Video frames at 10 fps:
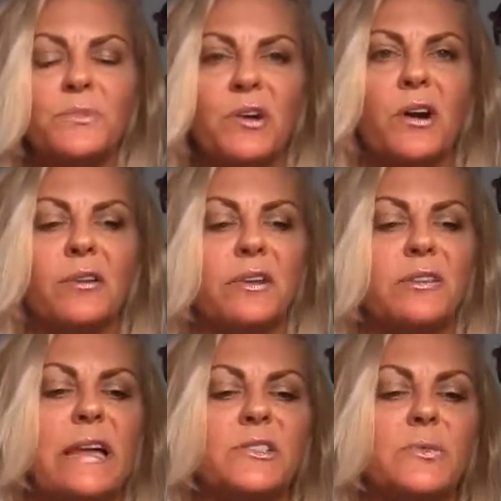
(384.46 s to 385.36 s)
are,
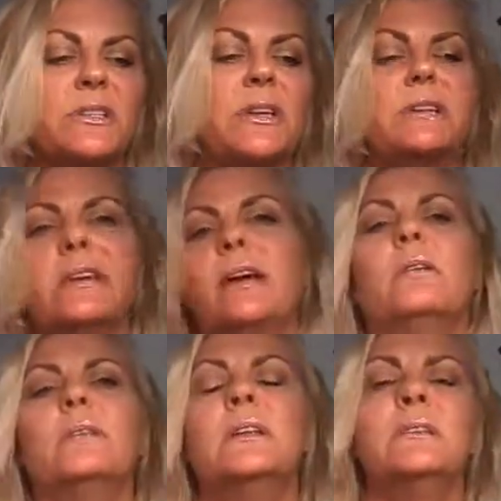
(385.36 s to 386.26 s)
that's what's going to
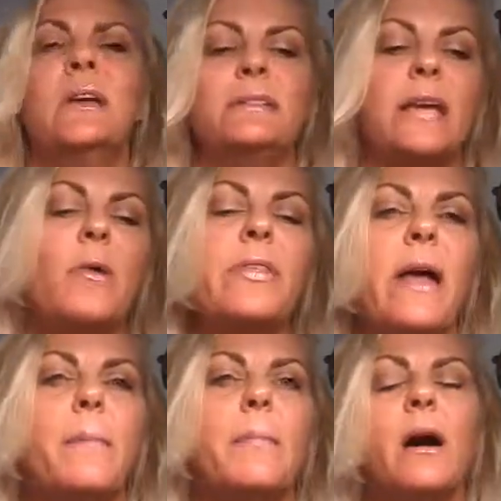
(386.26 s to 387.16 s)
tell tell
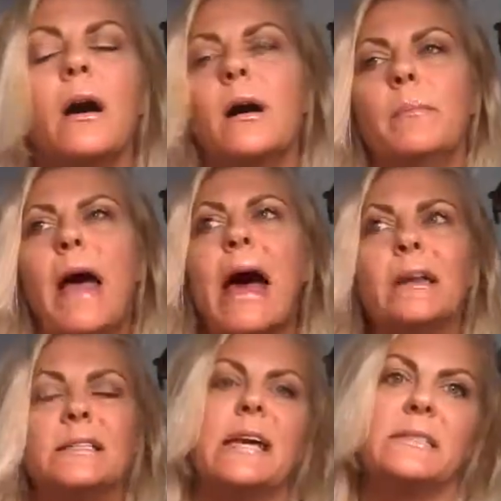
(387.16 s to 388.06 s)
them um, how
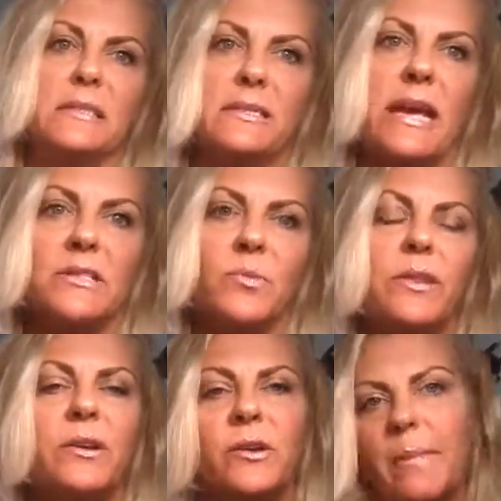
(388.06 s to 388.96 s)
to test the test,
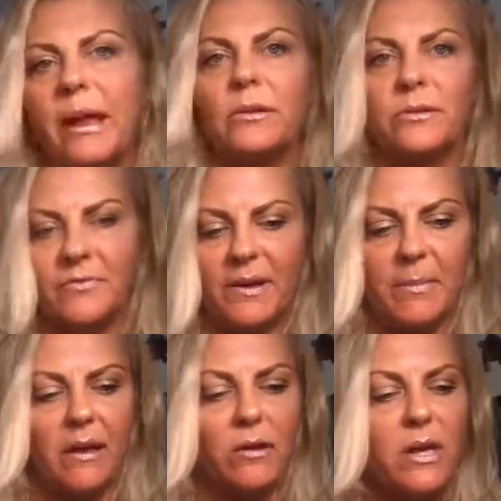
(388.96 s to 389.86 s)
whether you're male or
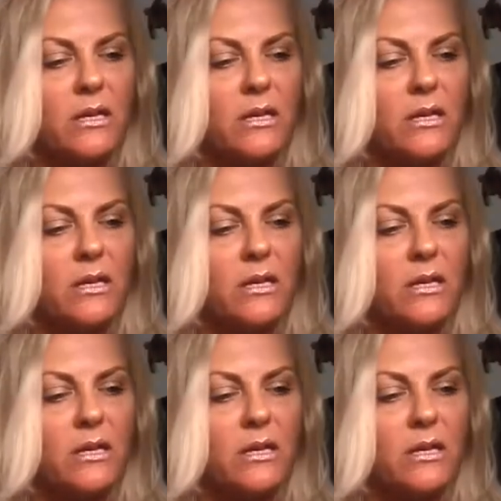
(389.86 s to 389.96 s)
female.